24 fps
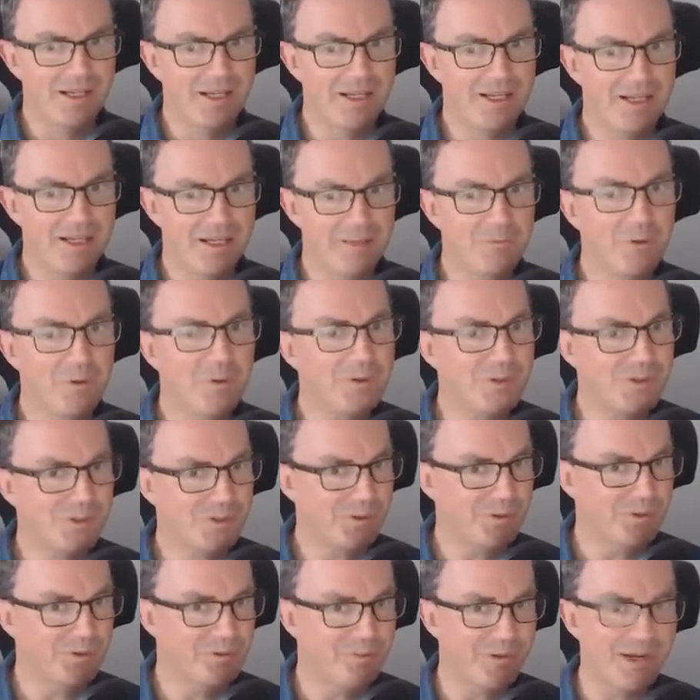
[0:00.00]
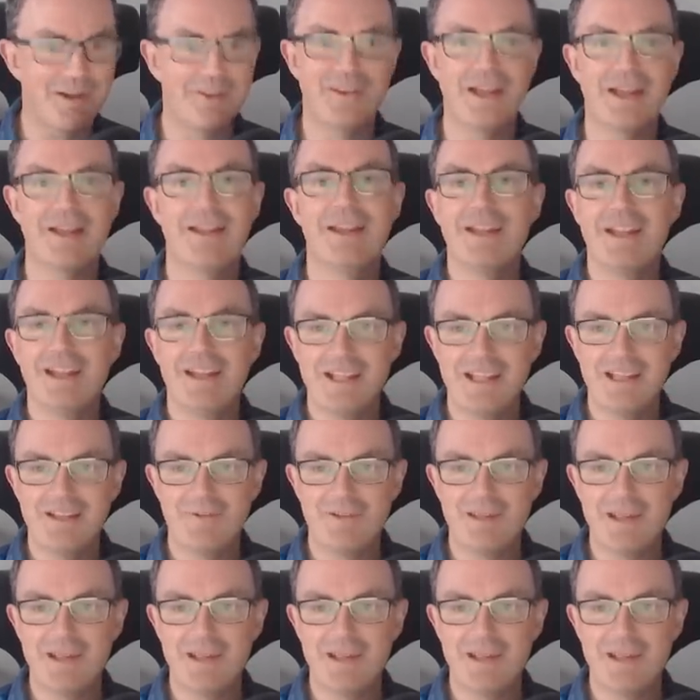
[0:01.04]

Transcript: I'm not sure about that. If,